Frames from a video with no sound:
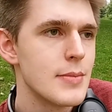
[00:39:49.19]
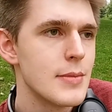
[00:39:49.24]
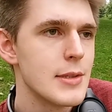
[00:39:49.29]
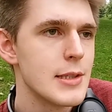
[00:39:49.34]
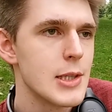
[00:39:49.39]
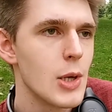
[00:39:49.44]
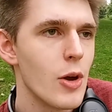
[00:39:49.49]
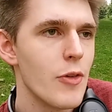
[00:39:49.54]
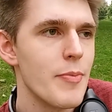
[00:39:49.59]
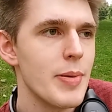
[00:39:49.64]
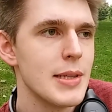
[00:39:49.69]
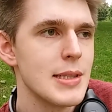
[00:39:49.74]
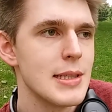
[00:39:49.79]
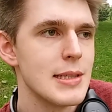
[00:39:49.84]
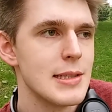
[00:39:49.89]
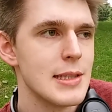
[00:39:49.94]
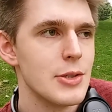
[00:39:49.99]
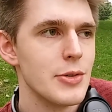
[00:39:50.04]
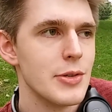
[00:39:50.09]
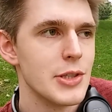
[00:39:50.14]
So I've been
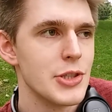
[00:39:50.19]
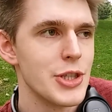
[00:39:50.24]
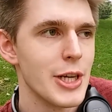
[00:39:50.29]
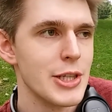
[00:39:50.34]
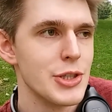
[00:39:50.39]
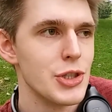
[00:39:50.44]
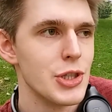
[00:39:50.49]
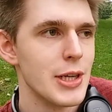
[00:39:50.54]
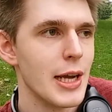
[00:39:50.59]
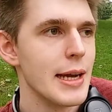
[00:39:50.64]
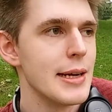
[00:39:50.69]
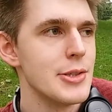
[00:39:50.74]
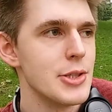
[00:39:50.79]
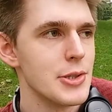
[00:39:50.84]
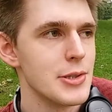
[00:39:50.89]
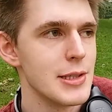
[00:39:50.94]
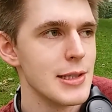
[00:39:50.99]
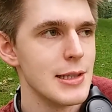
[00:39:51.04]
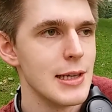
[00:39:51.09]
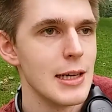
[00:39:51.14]
considering changing
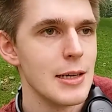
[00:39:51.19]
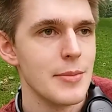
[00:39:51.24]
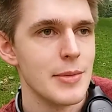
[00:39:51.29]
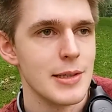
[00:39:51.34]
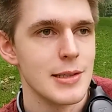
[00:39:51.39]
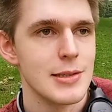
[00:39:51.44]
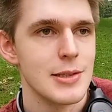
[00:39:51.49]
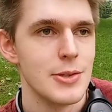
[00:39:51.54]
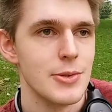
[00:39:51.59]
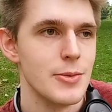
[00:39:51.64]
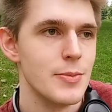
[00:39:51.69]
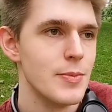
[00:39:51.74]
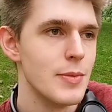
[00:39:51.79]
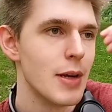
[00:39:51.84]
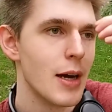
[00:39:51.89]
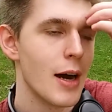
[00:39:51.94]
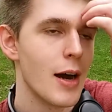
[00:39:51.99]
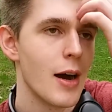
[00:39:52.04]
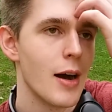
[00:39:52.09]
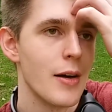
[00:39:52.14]
HOCgaming to
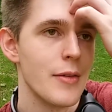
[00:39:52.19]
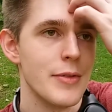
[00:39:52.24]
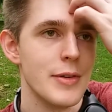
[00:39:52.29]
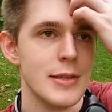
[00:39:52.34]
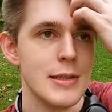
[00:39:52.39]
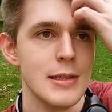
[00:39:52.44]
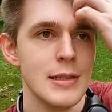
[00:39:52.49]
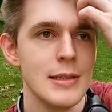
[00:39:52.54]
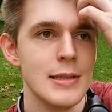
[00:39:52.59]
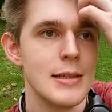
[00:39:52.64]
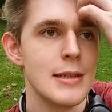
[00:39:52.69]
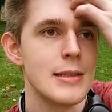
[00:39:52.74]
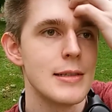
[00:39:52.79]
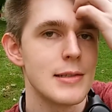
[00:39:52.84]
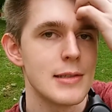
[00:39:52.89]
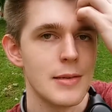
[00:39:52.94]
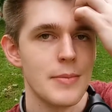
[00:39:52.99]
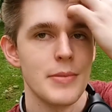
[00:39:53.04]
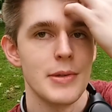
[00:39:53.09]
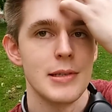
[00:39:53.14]
Harvey
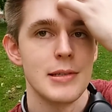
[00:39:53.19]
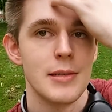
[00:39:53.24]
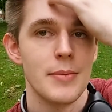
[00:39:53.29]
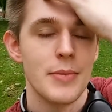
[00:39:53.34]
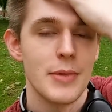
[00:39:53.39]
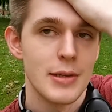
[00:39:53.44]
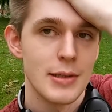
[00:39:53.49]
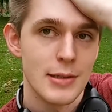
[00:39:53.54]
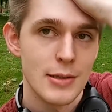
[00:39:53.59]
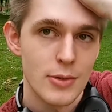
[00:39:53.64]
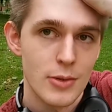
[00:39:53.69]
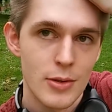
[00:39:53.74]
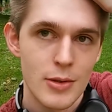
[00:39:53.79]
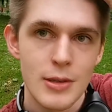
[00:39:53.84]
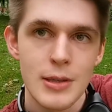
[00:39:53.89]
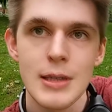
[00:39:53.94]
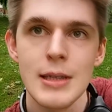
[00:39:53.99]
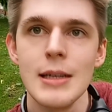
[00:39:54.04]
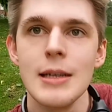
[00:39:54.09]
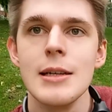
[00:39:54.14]
something or
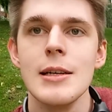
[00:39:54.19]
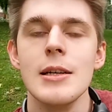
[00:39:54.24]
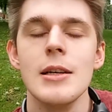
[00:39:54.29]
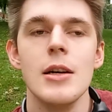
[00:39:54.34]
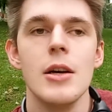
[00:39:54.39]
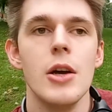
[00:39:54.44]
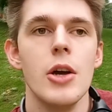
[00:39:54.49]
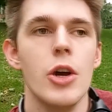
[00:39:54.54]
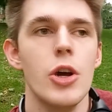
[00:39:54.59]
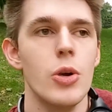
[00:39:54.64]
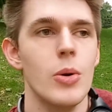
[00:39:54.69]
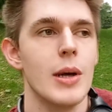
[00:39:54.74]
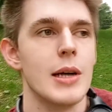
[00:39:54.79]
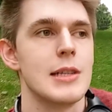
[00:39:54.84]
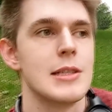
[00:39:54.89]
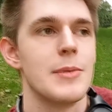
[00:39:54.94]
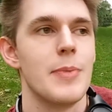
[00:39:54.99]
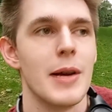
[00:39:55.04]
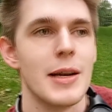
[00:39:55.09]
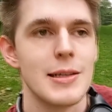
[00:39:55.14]
Who
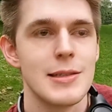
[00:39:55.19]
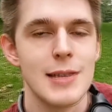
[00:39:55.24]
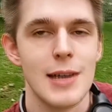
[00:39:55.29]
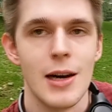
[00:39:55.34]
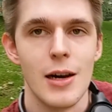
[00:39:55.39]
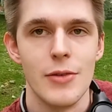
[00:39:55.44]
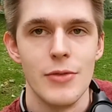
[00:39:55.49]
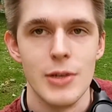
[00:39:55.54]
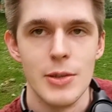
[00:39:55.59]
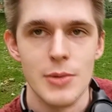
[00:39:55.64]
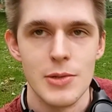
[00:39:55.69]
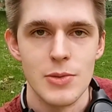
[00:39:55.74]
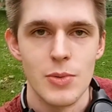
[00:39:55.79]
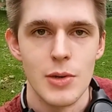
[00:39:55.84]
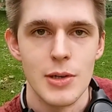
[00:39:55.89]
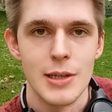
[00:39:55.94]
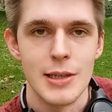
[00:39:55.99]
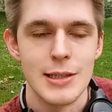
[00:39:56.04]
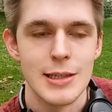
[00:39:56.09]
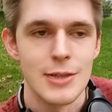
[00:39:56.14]
expects Harvey was
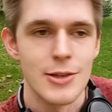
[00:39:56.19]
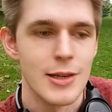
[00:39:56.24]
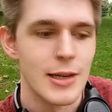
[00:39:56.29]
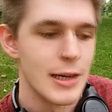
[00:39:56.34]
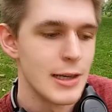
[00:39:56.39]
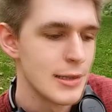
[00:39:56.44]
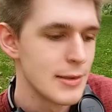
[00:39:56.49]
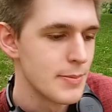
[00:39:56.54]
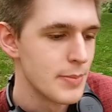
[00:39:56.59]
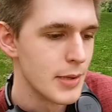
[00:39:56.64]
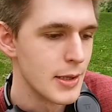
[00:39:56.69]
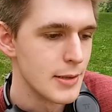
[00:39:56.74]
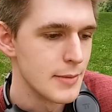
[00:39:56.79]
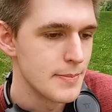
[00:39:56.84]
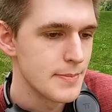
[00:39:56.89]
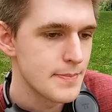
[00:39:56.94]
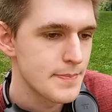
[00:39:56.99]
one idea I had, but